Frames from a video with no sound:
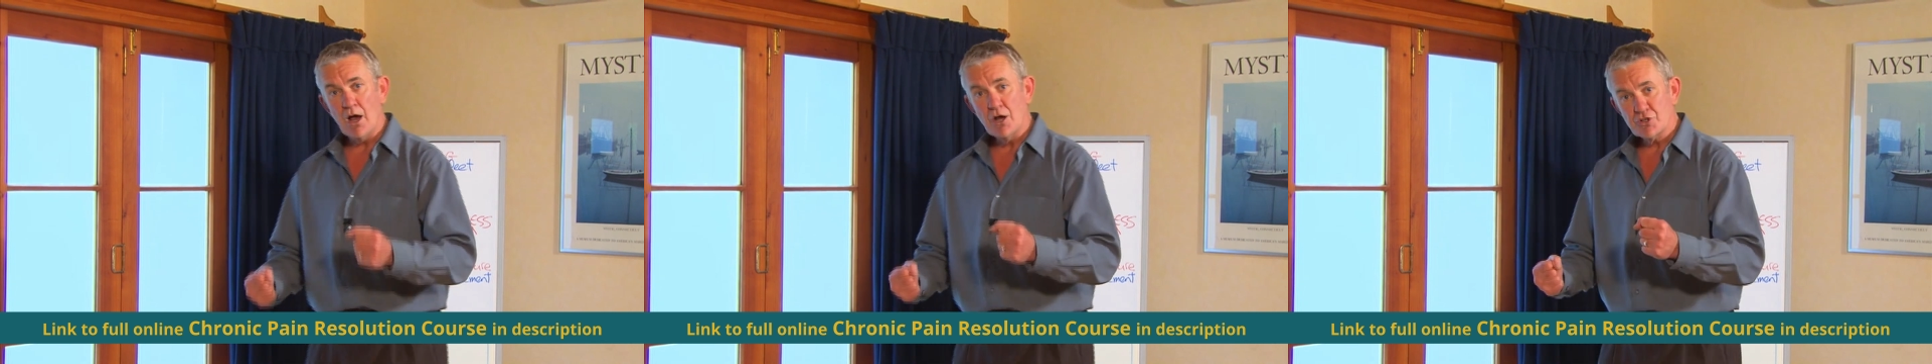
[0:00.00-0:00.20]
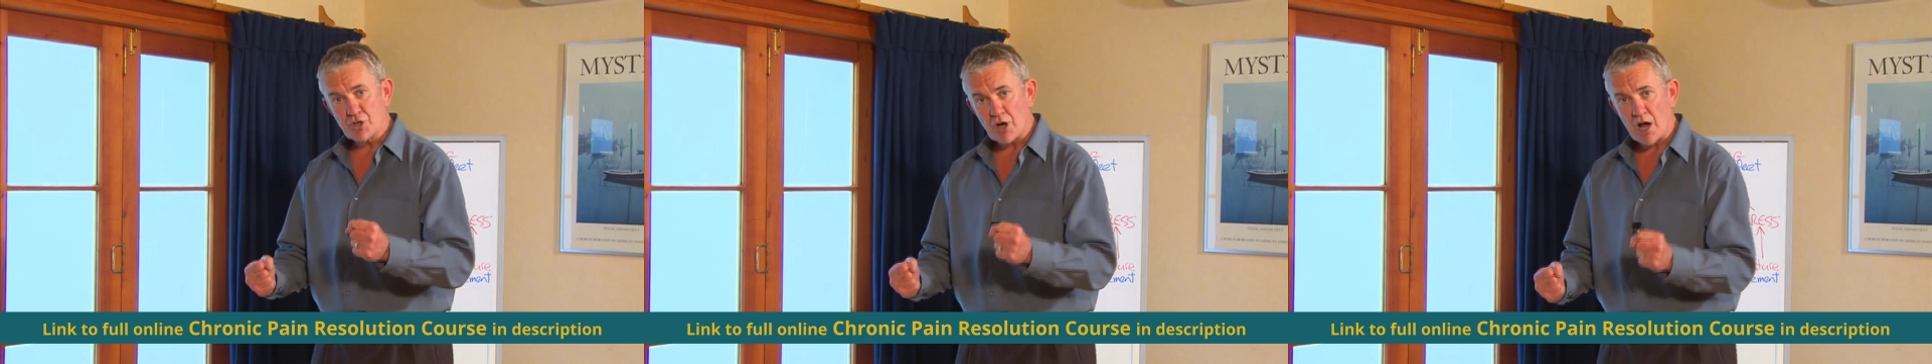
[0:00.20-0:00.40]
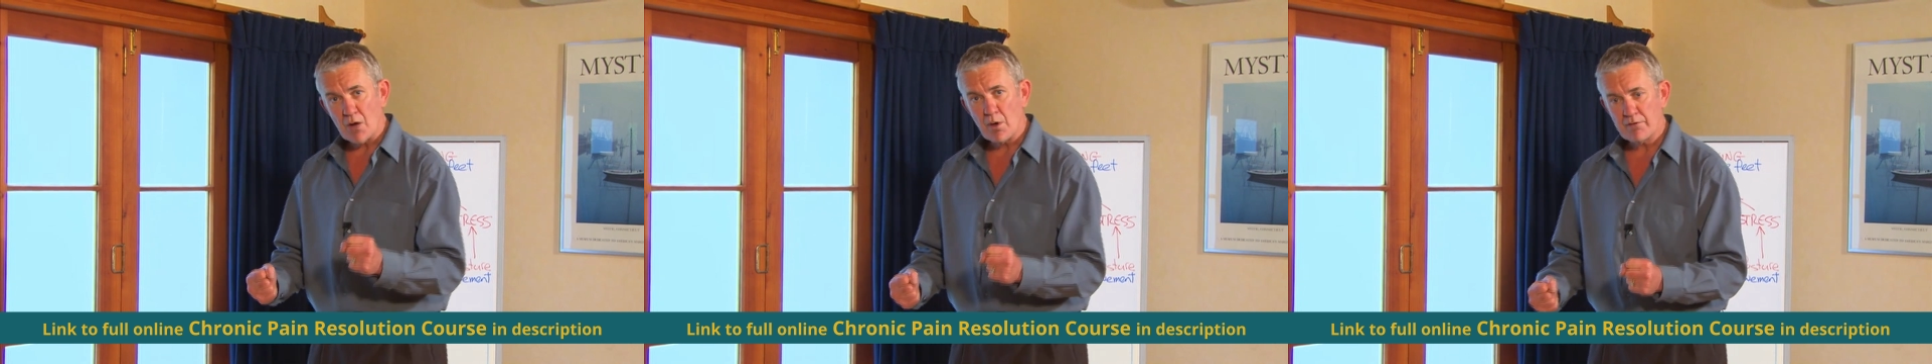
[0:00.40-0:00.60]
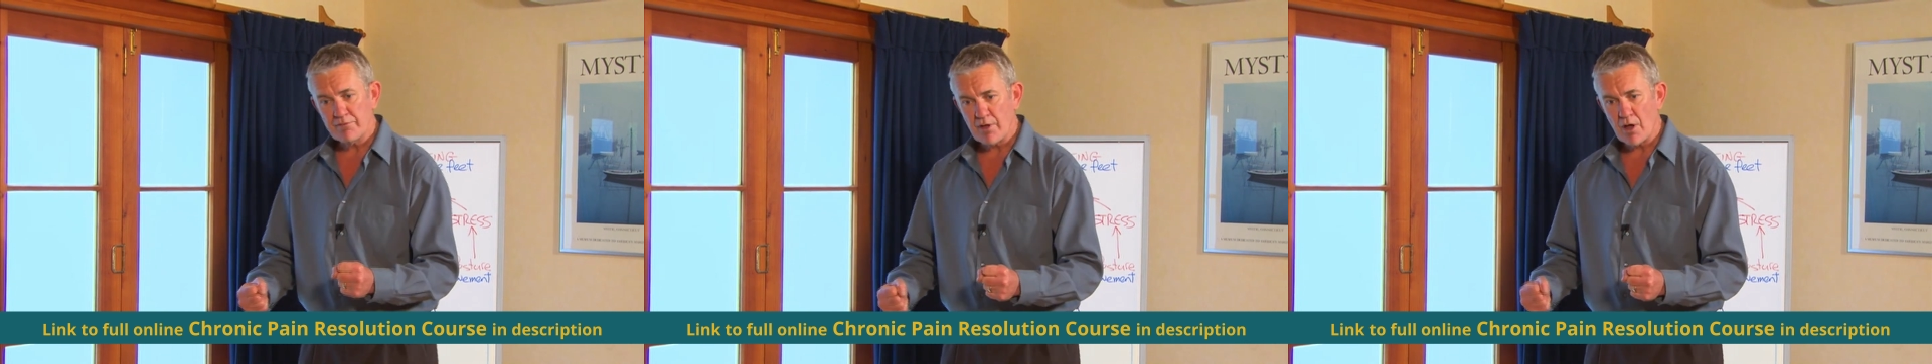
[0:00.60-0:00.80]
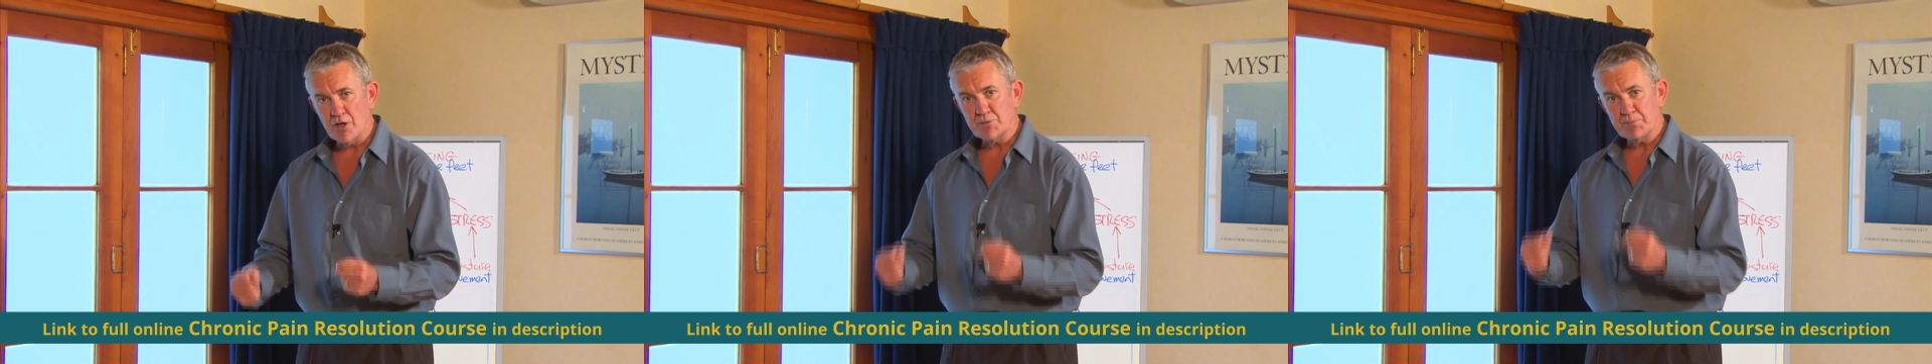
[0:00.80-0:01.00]
Try one of
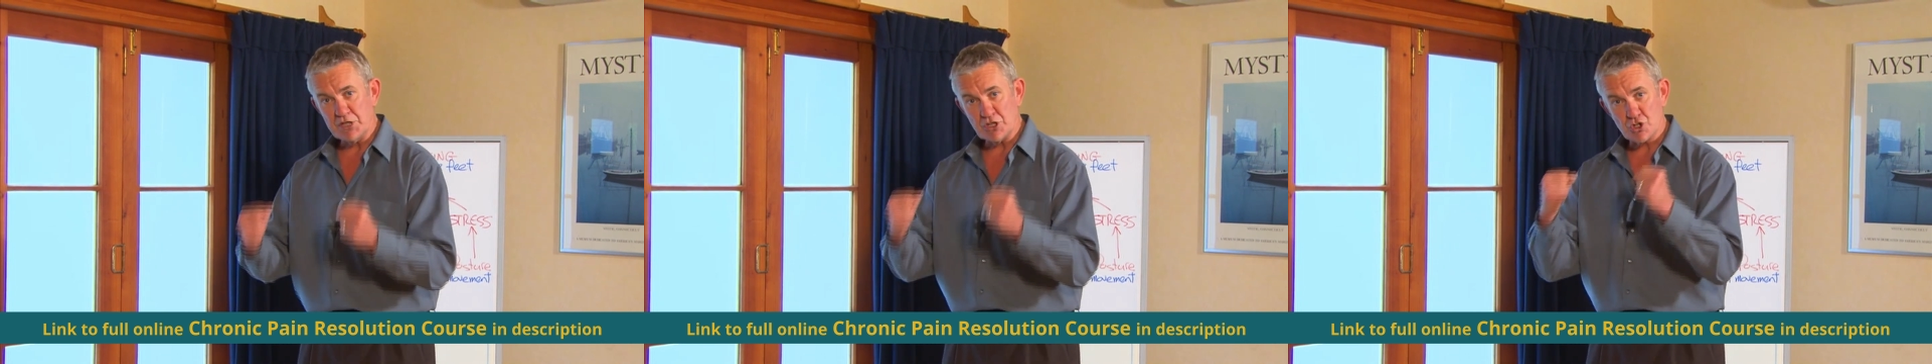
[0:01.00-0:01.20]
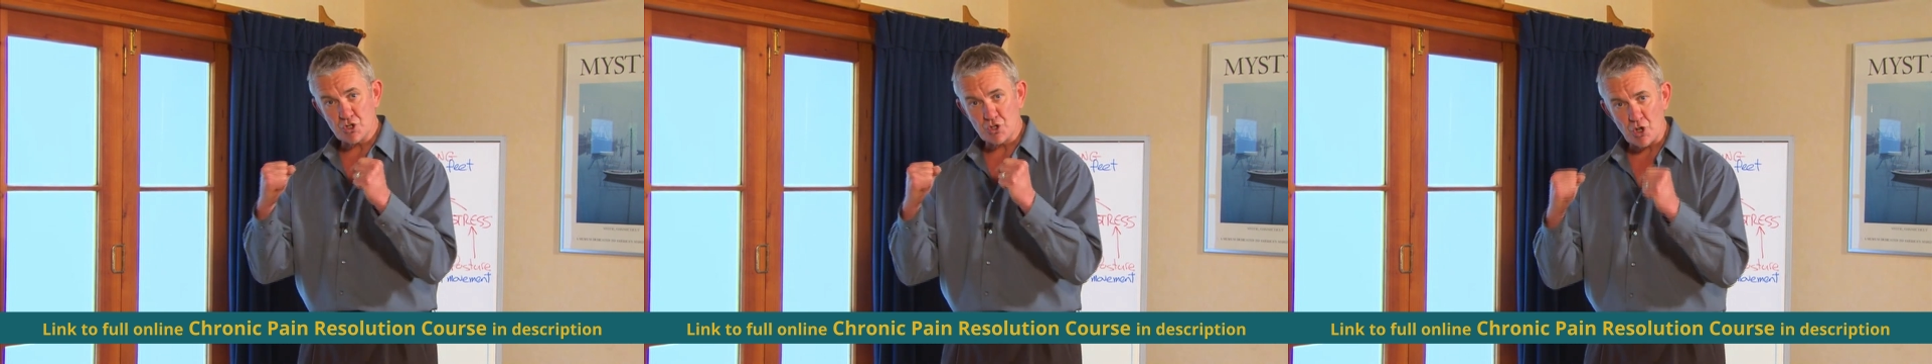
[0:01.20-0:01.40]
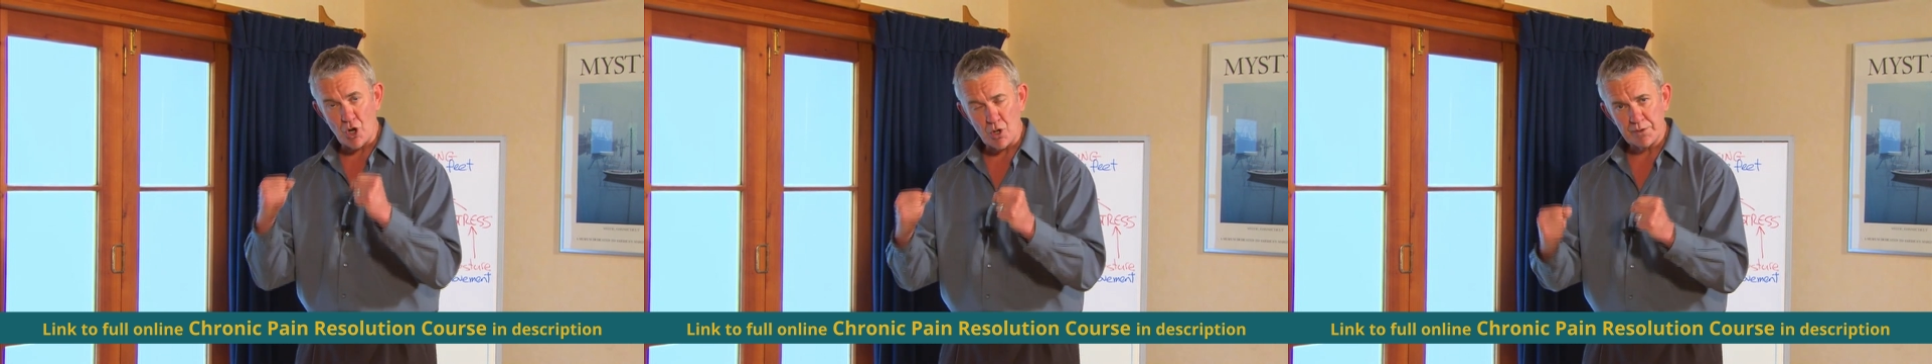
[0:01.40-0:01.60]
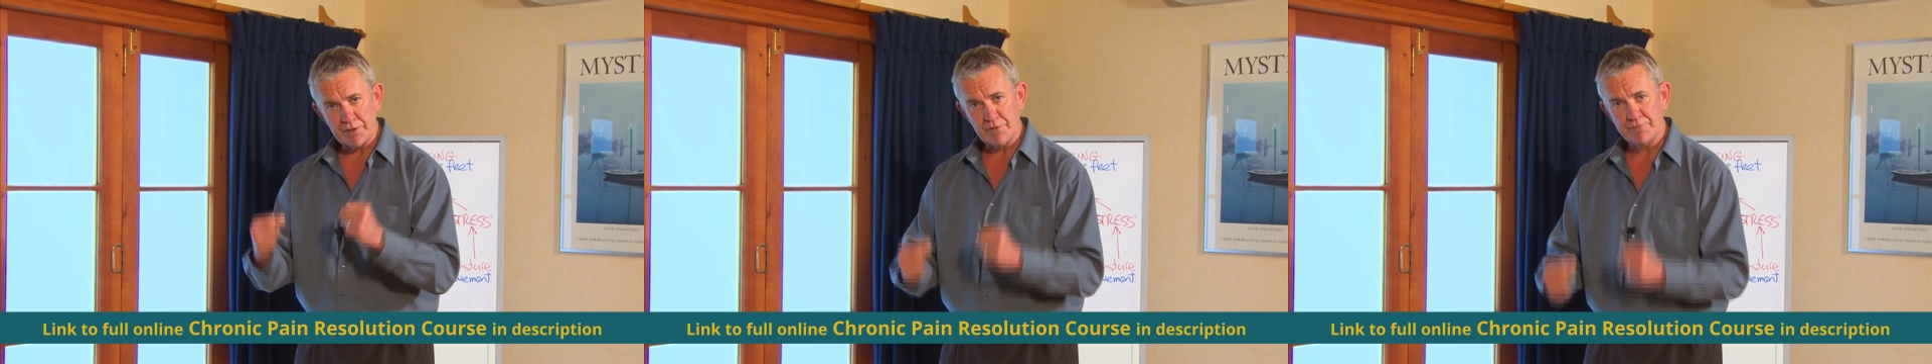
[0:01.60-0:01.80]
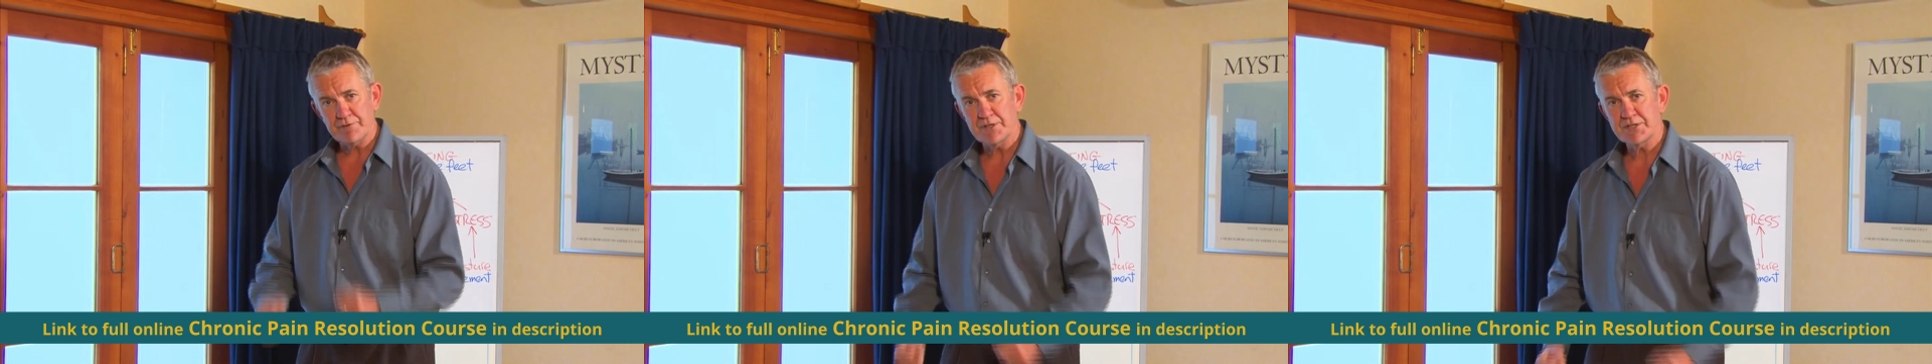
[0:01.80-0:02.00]
those. Be strong with
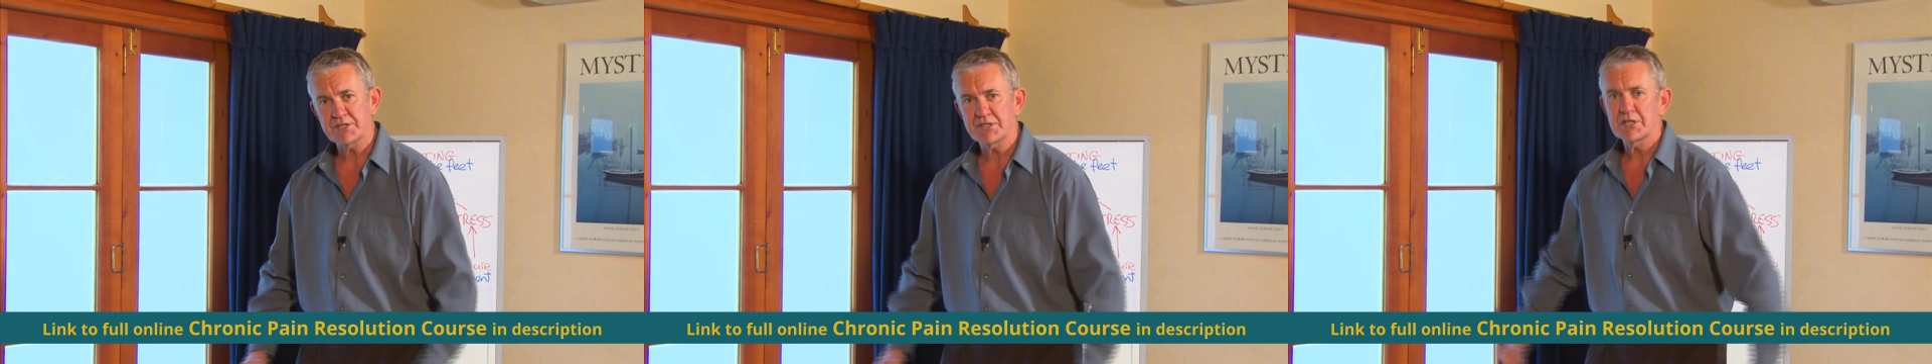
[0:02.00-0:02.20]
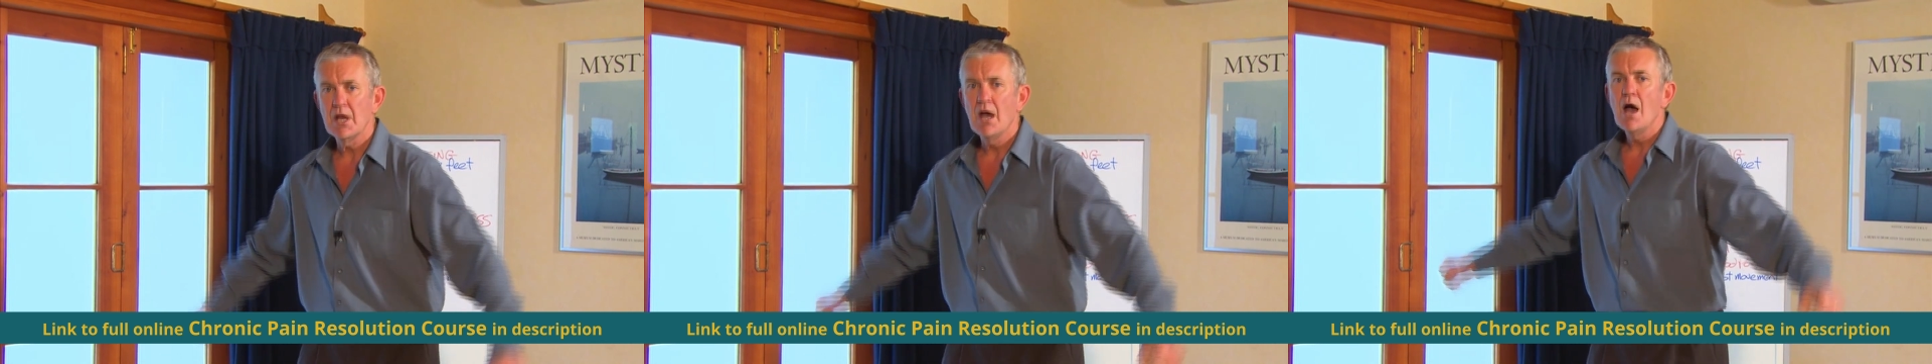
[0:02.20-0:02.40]
your fists.